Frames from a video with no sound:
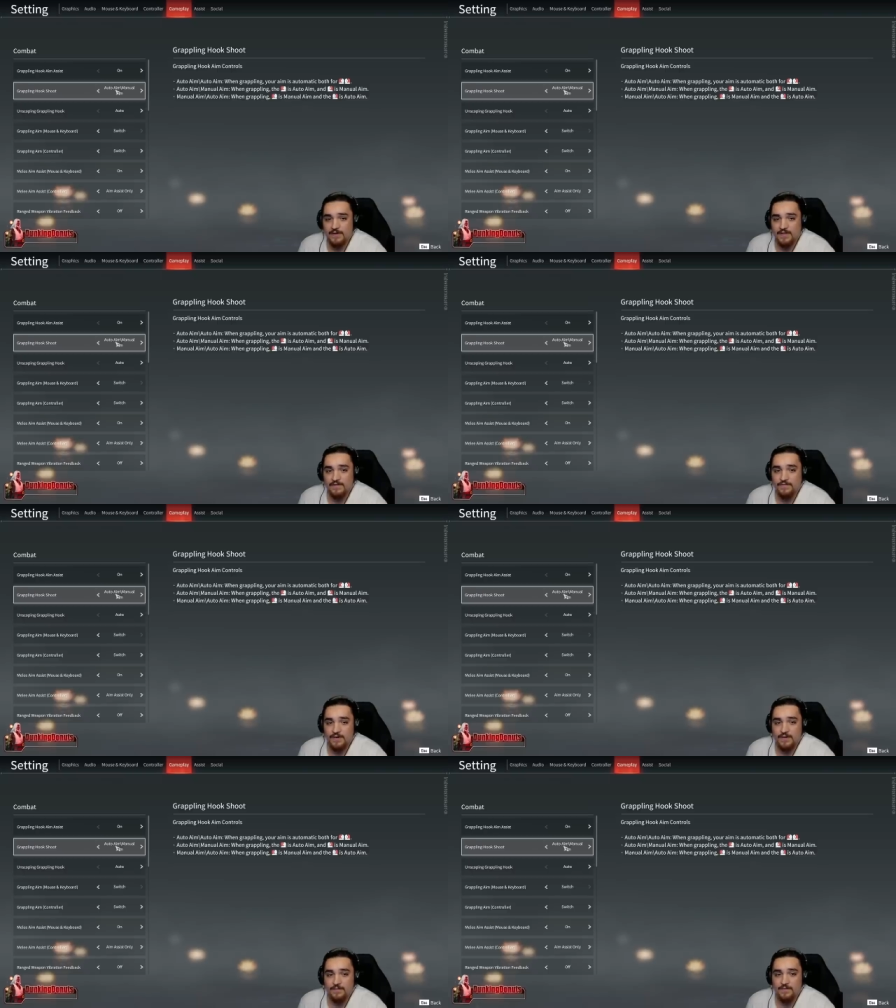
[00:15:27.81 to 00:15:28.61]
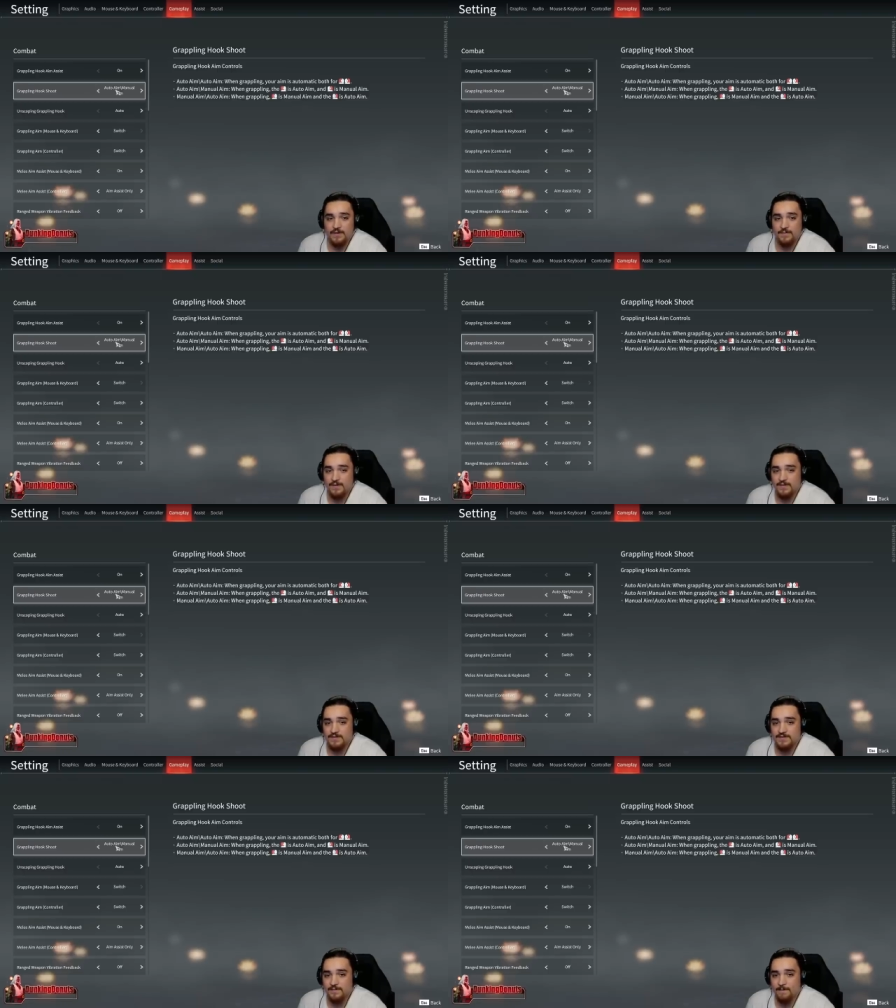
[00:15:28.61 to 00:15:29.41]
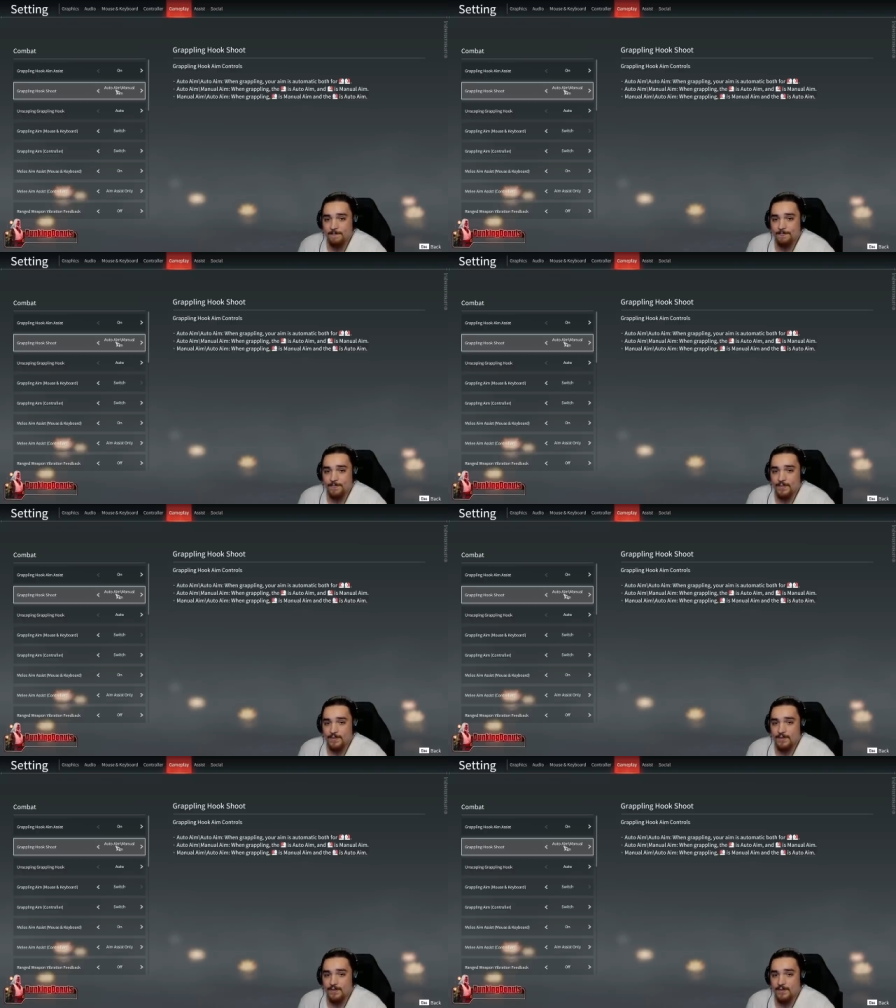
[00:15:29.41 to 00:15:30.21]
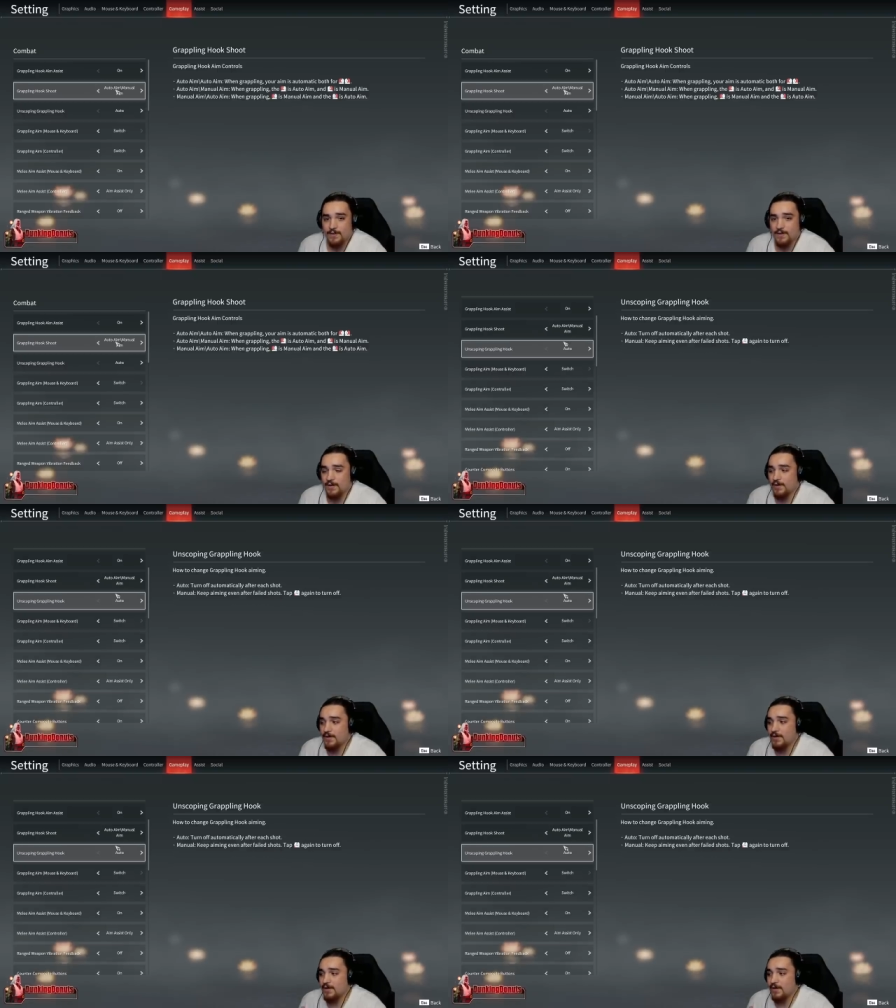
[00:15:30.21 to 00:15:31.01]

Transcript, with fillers: Definitely will recommend this. Uh,